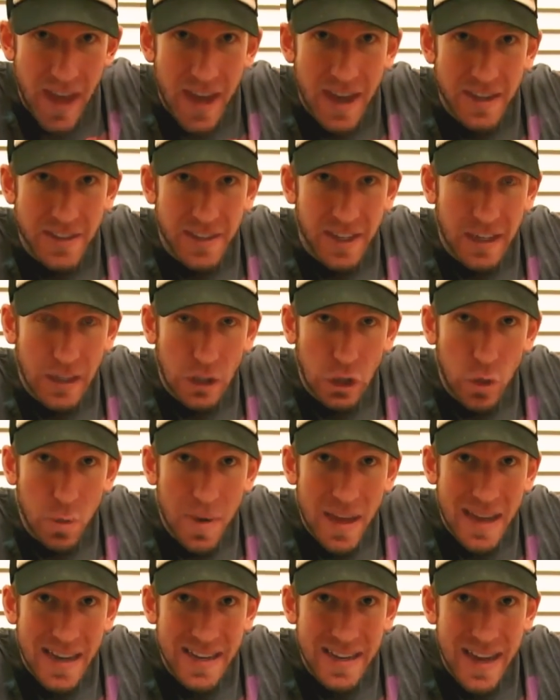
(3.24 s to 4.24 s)
and it's going to
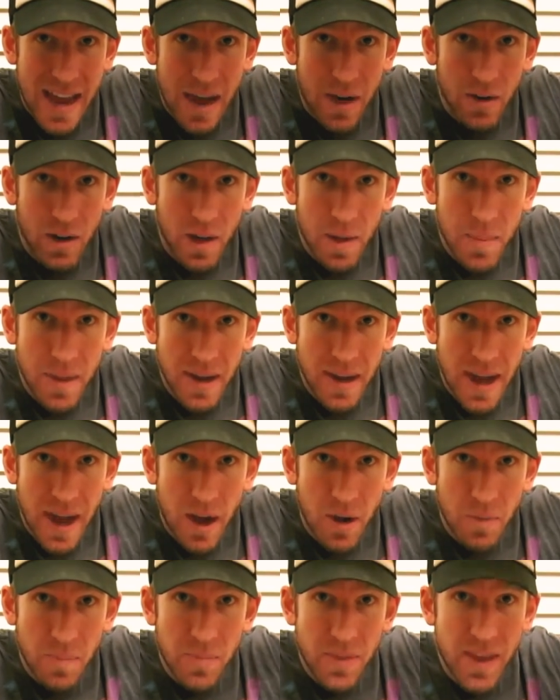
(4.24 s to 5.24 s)
illuminate down on me
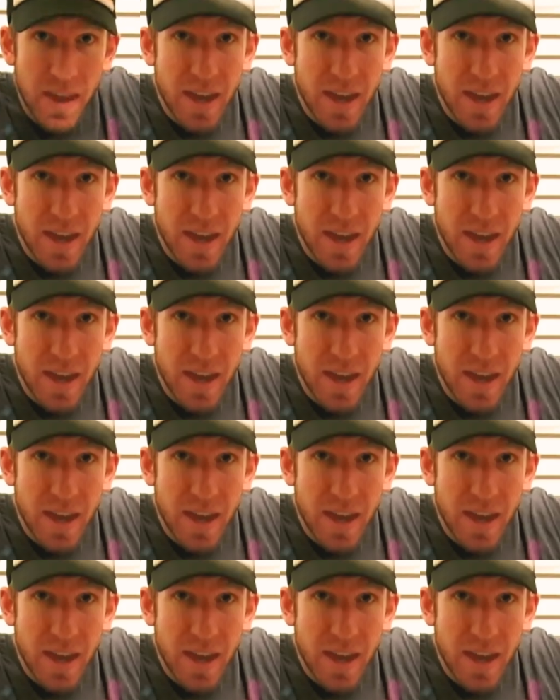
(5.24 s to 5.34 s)
now.